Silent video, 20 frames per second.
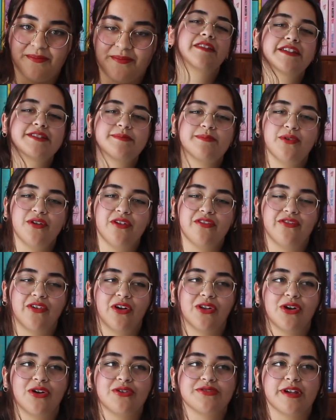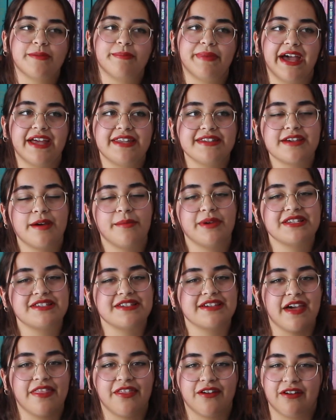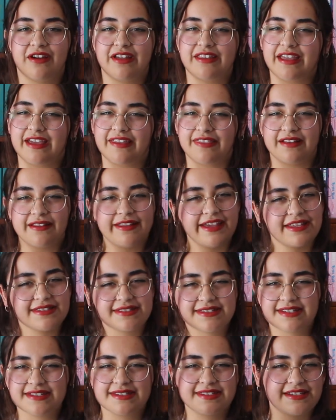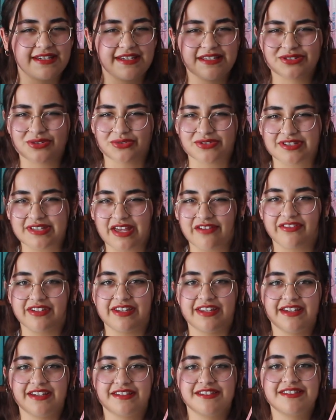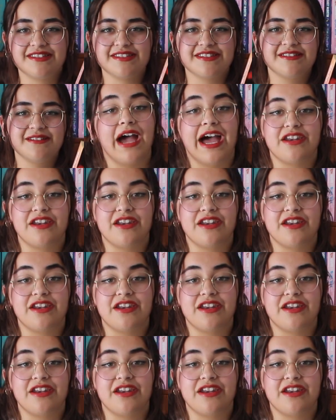This book follows a band coming together in like the late 60s or 70s